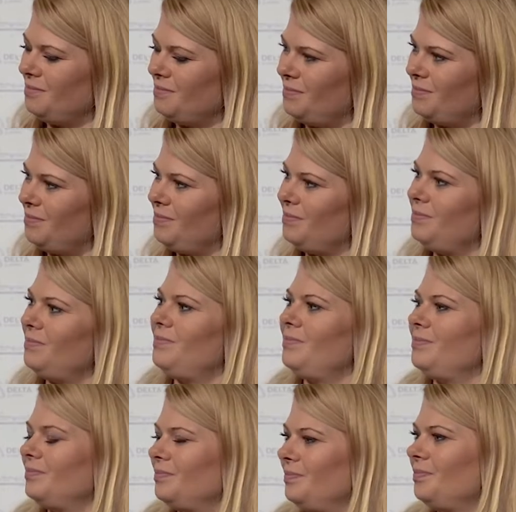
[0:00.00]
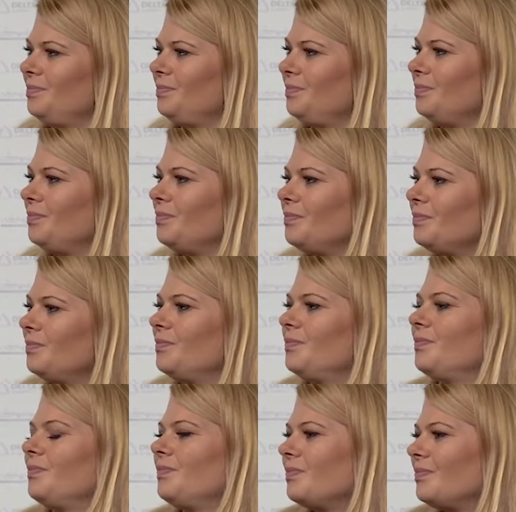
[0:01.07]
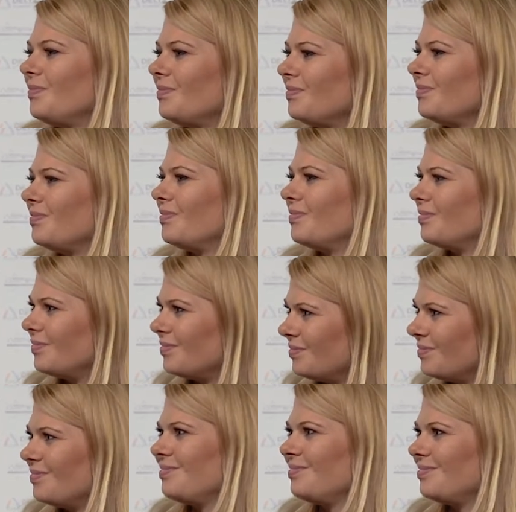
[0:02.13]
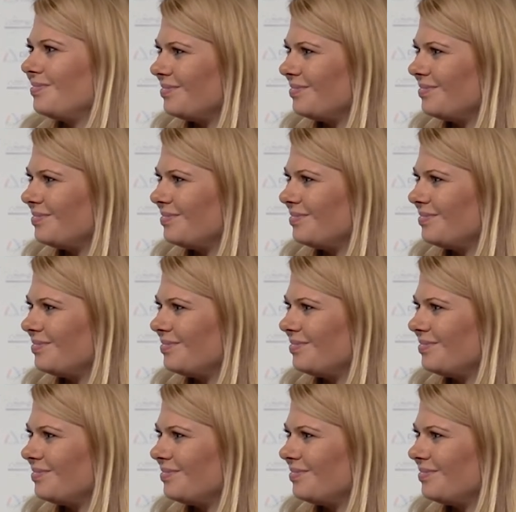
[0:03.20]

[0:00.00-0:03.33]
The person shown says nothing.